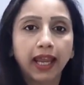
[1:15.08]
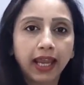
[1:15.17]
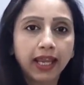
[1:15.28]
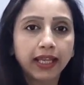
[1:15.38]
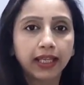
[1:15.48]

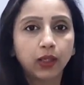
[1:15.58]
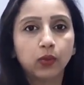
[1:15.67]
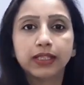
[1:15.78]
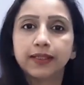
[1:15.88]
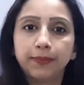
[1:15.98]
A
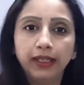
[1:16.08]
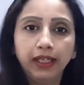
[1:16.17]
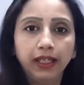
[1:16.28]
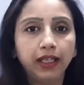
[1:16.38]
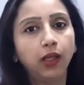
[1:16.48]
equals
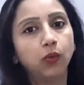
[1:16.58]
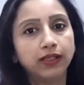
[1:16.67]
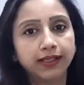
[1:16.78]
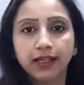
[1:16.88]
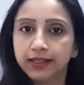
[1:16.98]
B
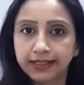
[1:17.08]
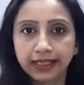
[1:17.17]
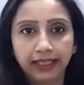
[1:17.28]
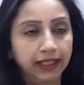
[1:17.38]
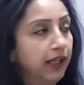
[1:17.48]
equals
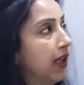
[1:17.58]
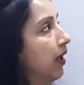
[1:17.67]
C.